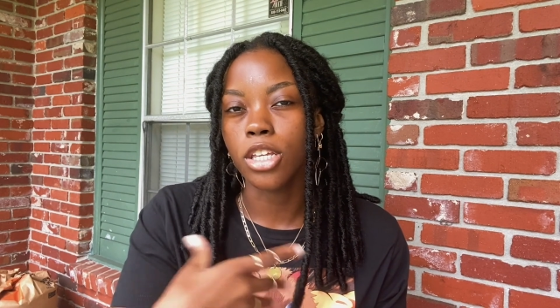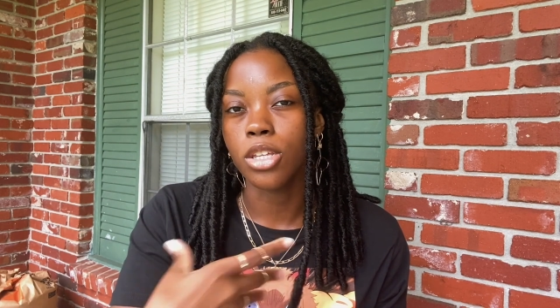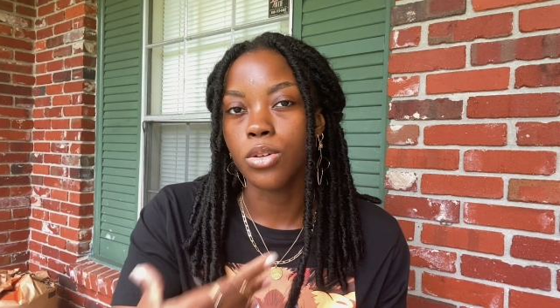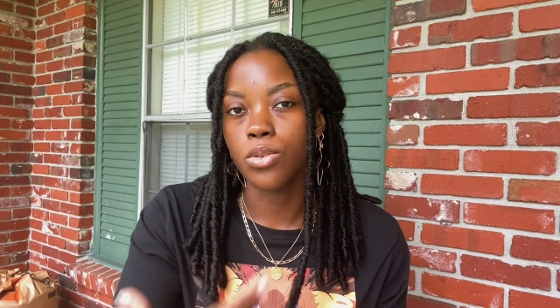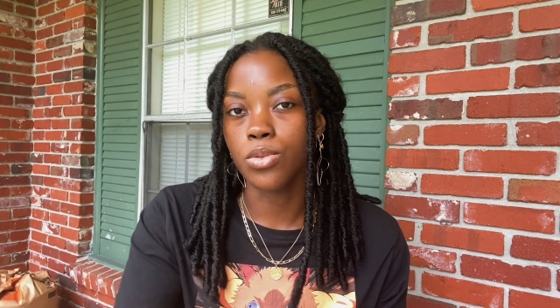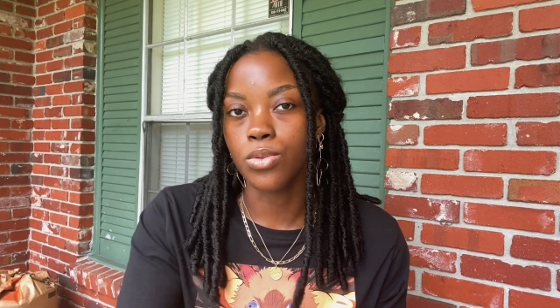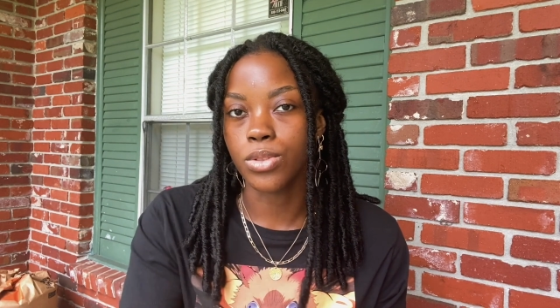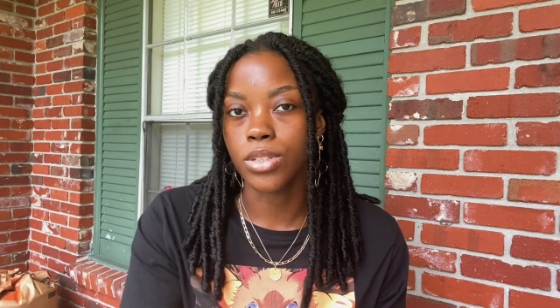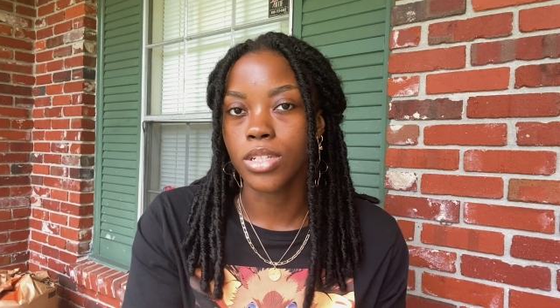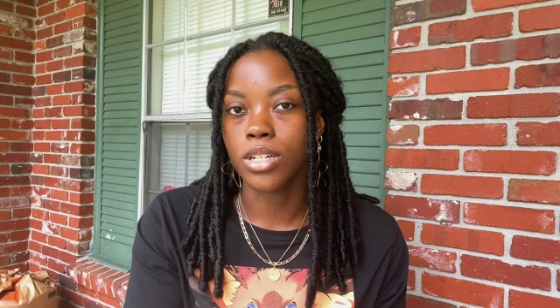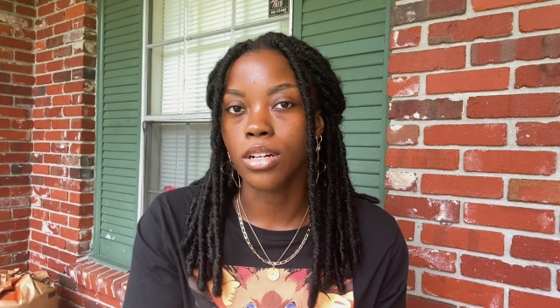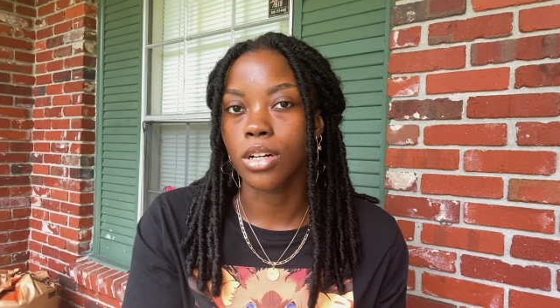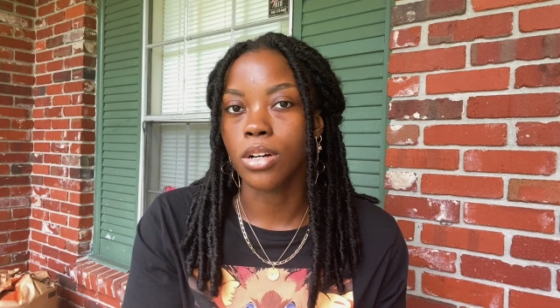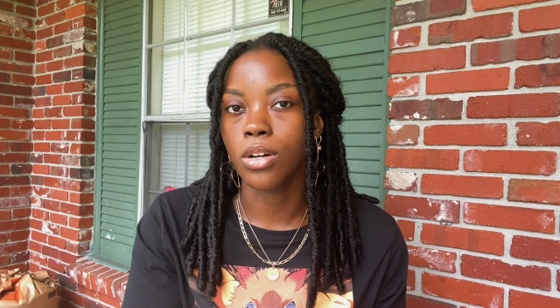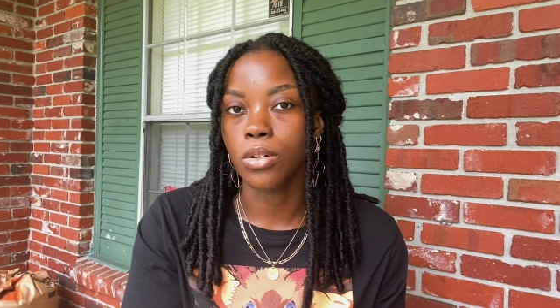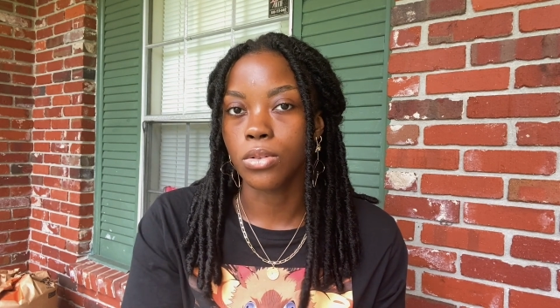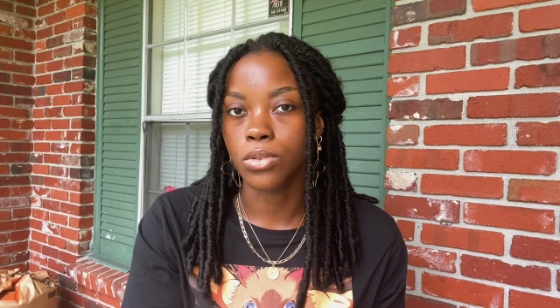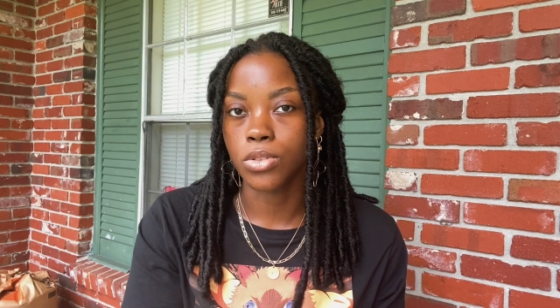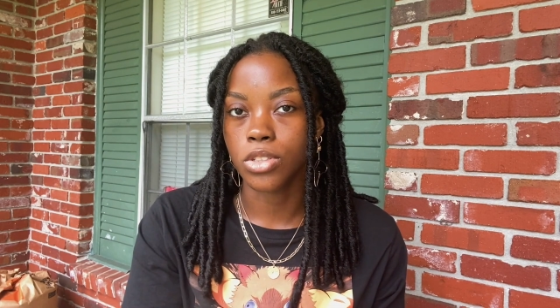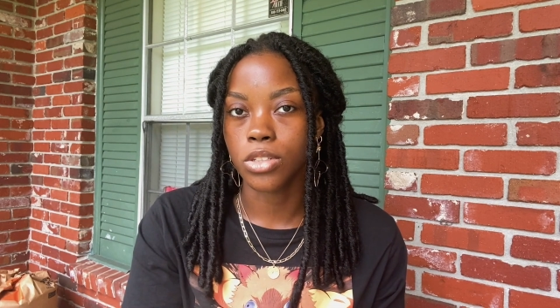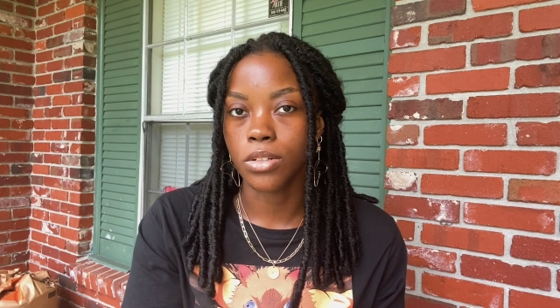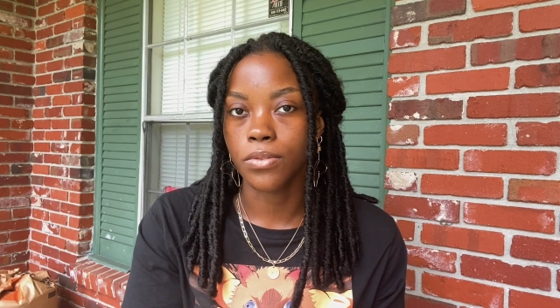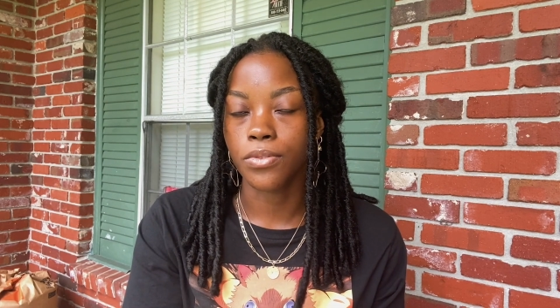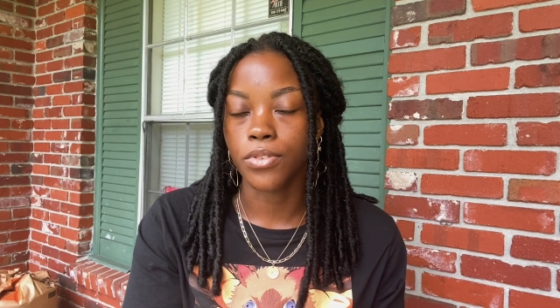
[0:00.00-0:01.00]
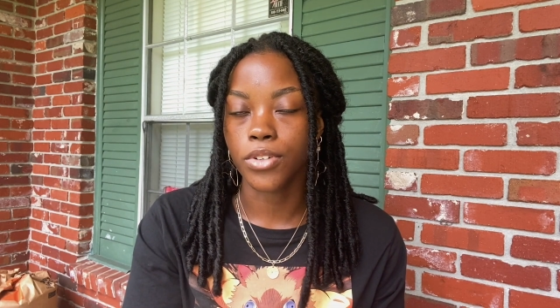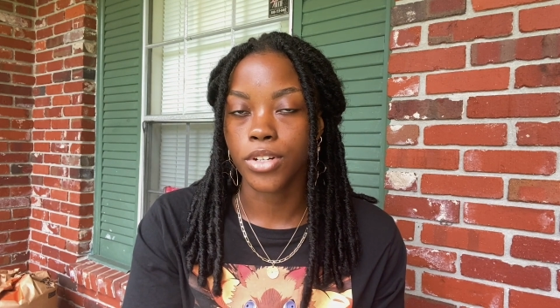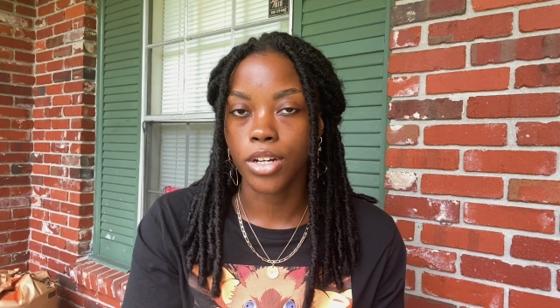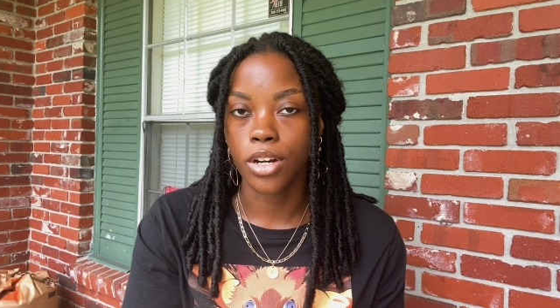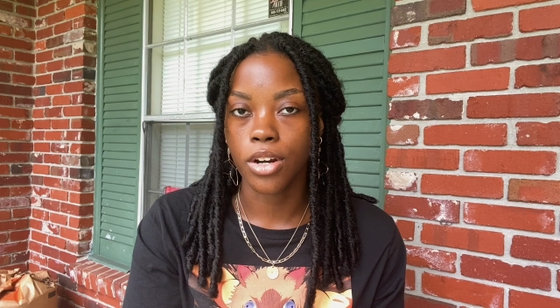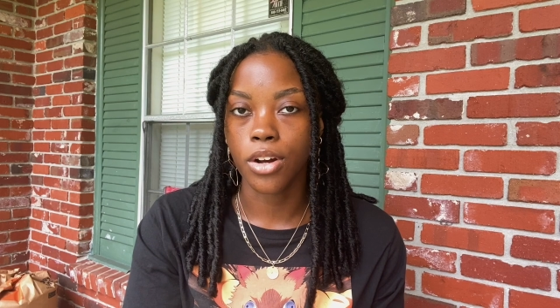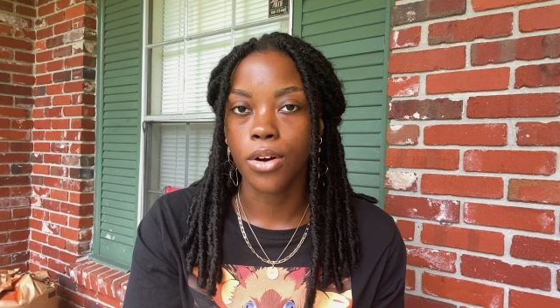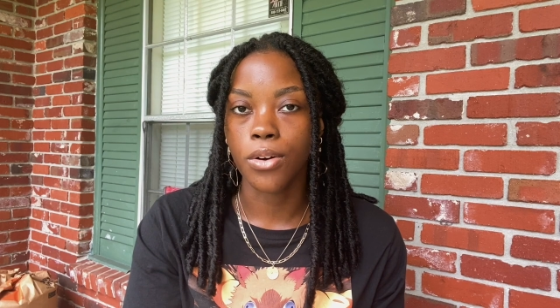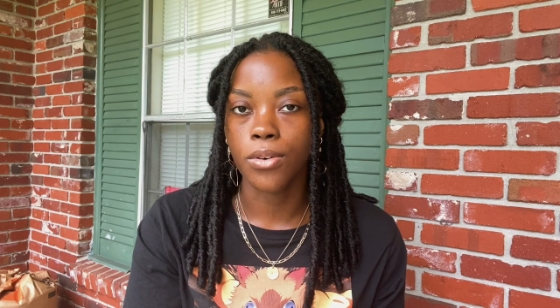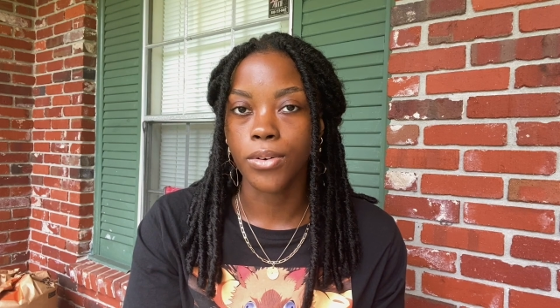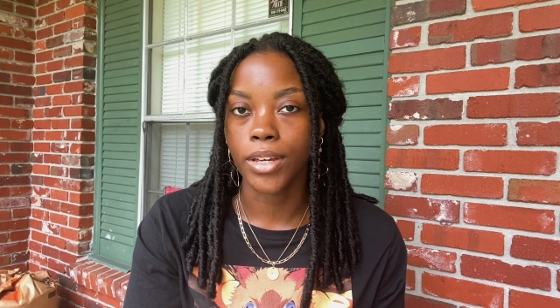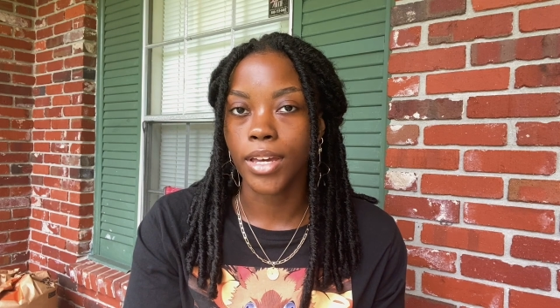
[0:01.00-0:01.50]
use their culture for your own